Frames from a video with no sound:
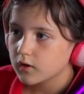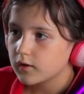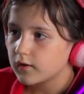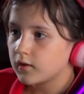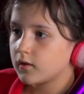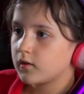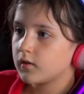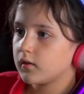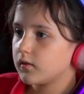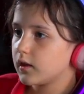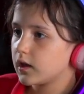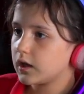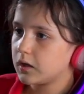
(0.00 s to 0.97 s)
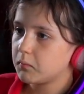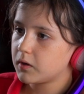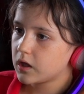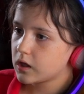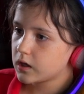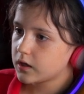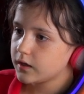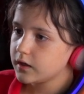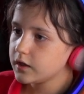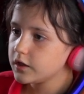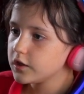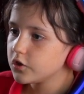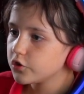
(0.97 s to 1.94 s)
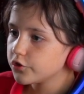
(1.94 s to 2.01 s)
Is anybody
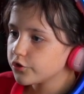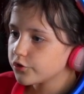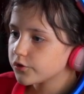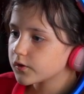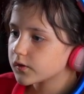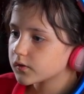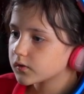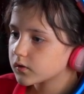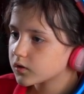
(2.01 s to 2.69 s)
here?